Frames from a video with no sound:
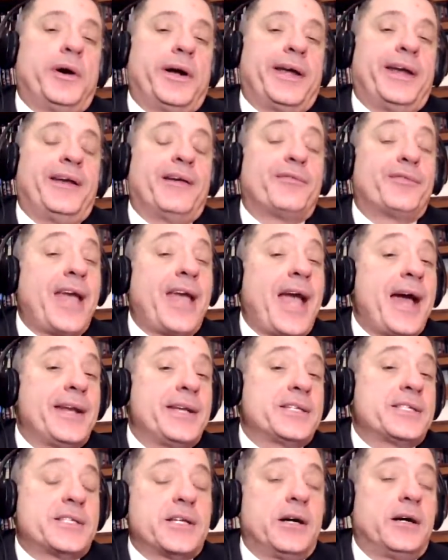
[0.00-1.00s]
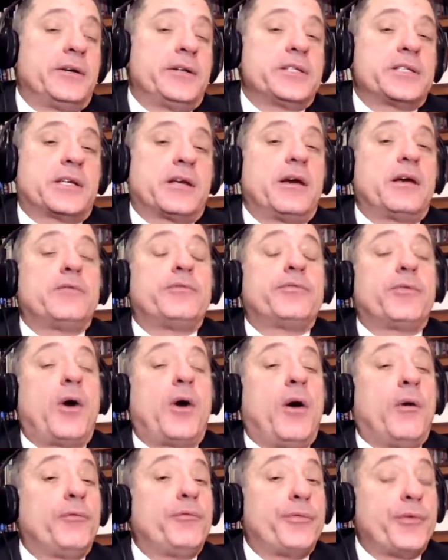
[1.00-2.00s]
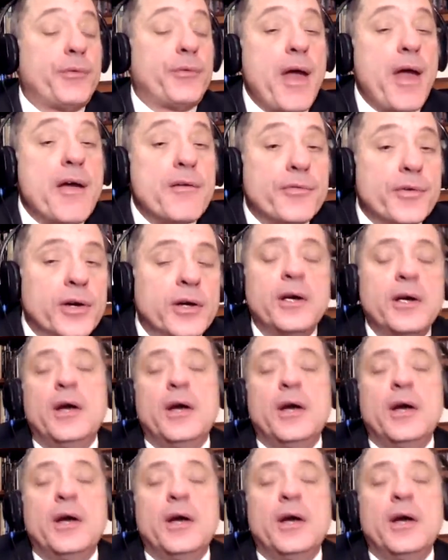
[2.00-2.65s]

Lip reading: in Afghanistan is going on forever.